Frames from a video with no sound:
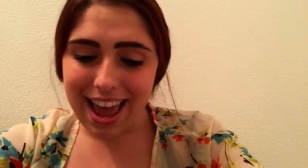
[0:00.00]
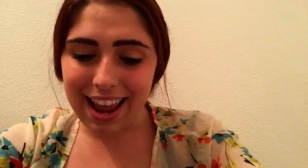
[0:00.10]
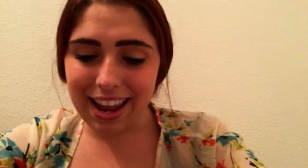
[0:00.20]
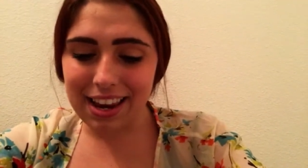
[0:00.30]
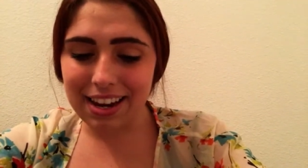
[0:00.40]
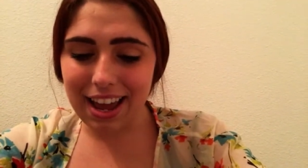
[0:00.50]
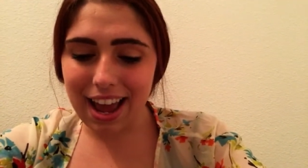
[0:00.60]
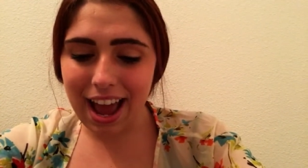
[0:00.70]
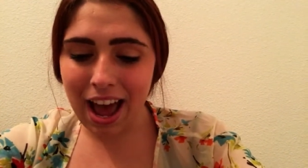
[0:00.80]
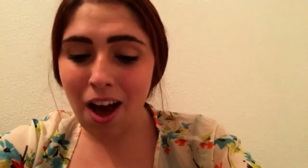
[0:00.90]
and
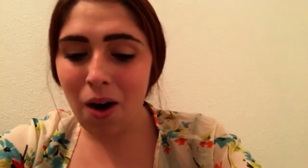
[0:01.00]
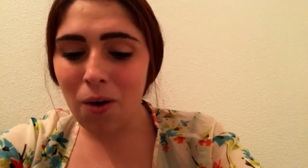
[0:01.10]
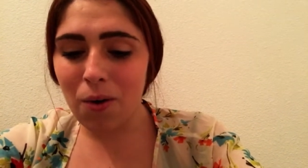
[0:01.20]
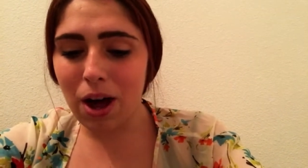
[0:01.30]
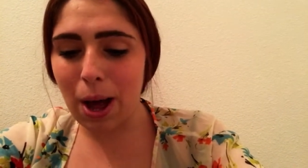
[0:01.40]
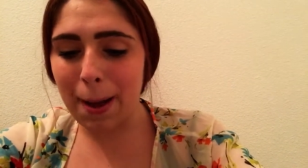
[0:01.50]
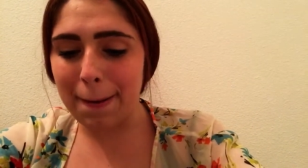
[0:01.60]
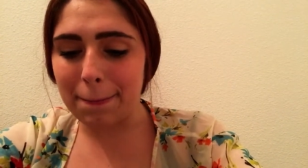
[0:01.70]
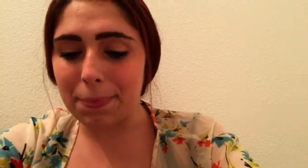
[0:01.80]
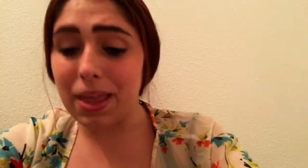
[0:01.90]
how
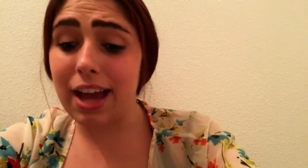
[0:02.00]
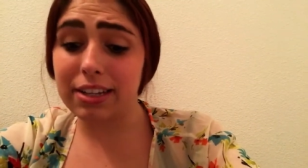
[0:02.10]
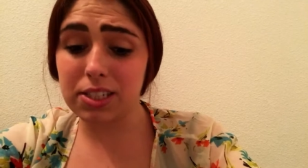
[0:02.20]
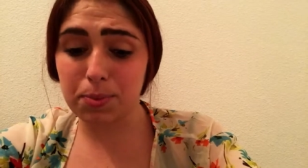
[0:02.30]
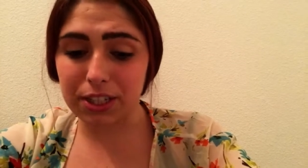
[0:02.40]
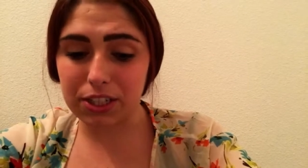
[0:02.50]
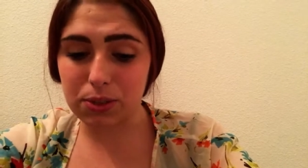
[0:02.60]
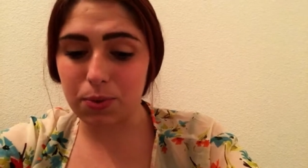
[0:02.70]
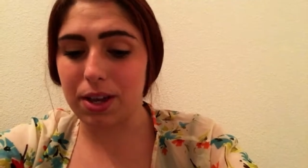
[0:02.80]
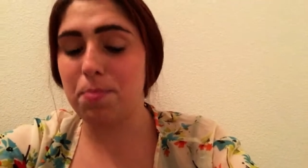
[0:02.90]
um, that
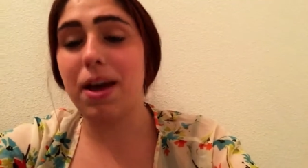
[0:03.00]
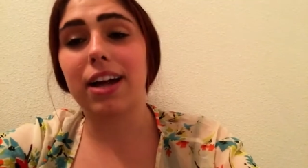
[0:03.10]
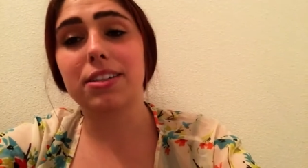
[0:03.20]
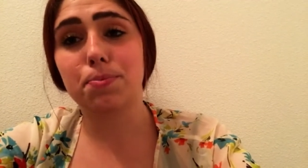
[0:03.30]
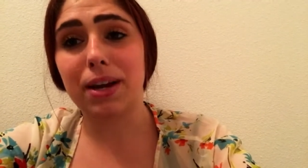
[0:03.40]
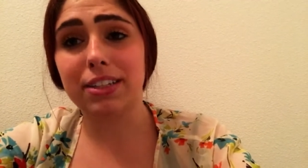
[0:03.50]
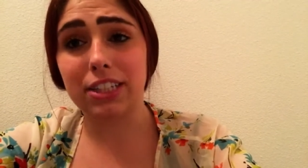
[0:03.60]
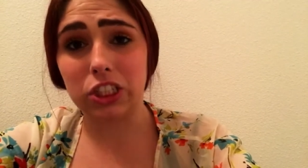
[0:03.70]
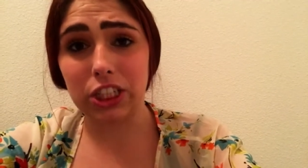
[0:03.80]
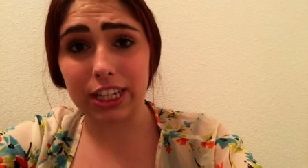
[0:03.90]
experience will impact my
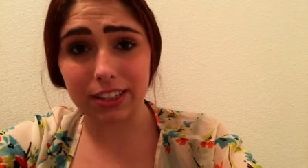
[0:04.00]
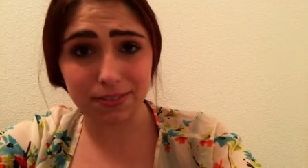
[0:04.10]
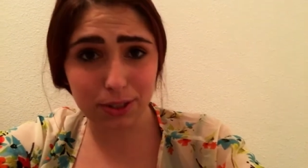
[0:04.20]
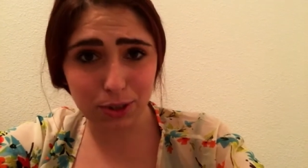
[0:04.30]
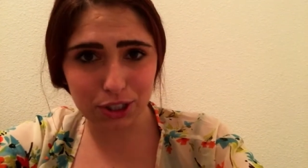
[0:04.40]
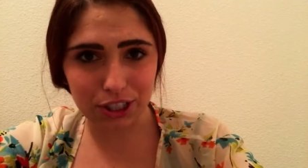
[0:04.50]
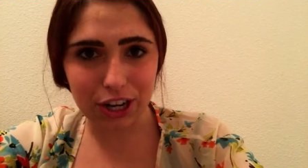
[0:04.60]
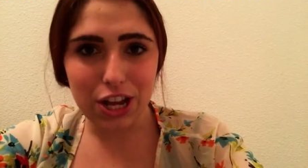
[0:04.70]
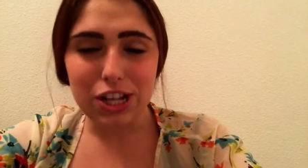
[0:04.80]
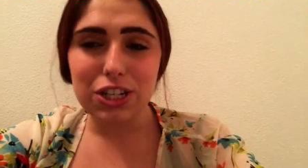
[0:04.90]
teaching in the future.
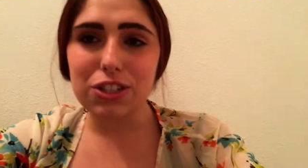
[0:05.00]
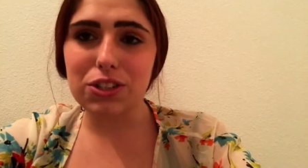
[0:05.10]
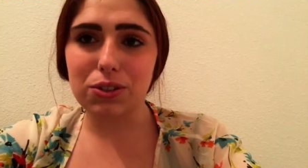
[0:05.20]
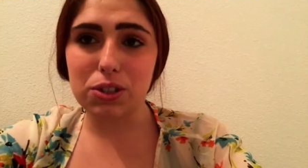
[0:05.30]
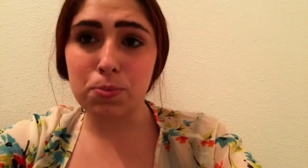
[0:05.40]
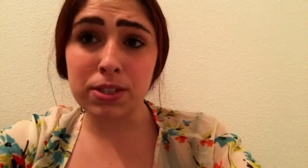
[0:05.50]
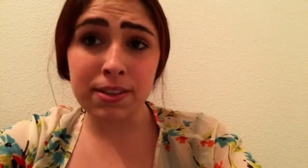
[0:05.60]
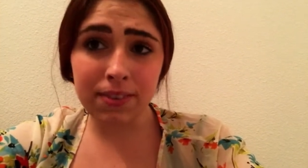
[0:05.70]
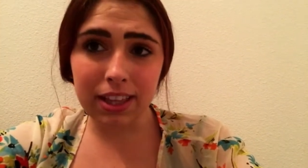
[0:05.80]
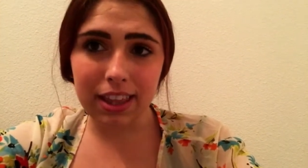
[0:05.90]
So,
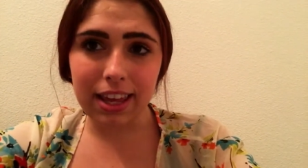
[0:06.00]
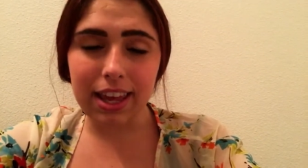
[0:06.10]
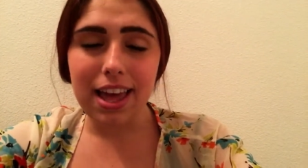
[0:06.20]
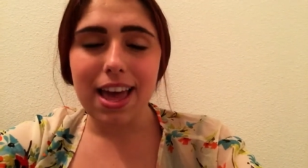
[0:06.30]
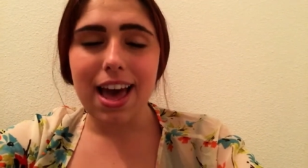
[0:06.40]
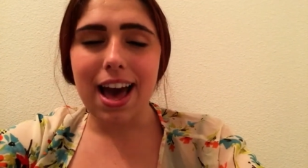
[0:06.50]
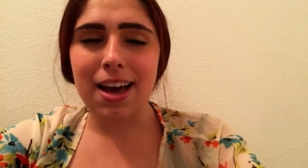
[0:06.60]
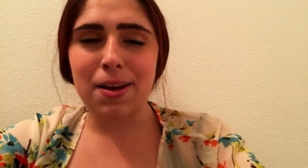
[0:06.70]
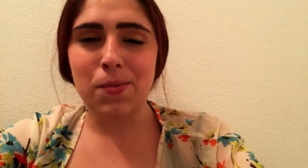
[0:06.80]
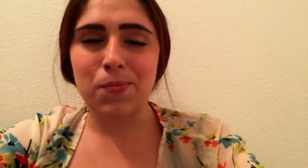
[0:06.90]
specifically,
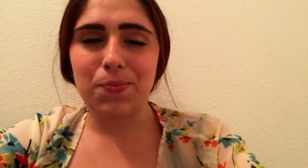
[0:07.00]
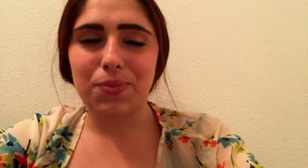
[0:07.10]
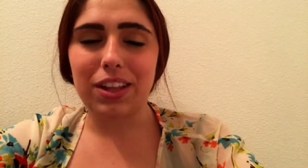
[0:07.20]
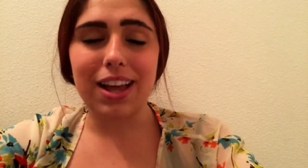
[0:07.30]
um, the